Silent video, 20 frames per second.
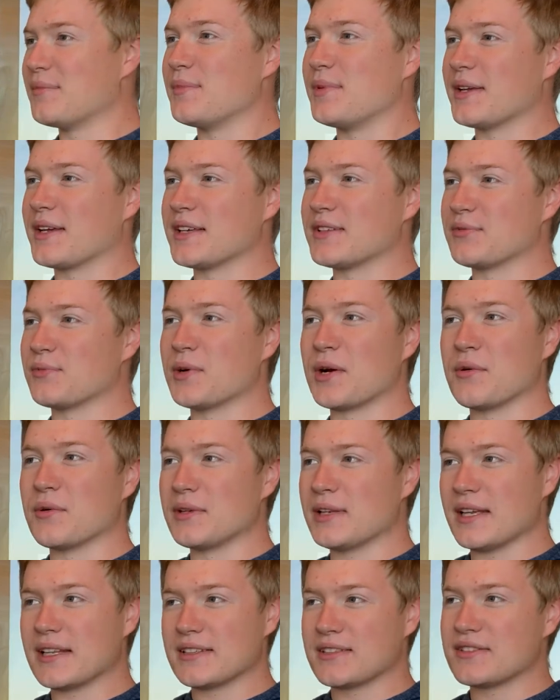because Will
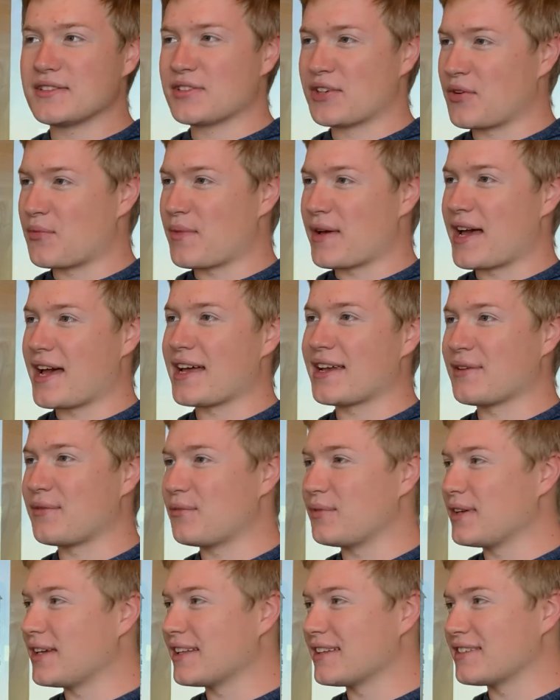would get so mad
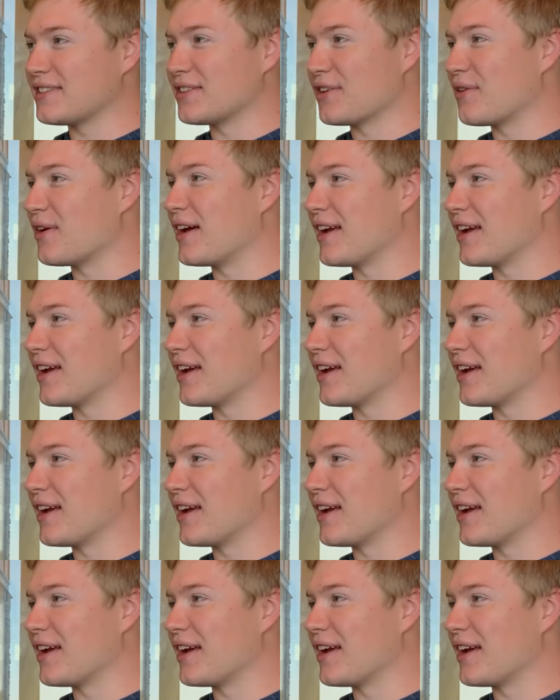and we get so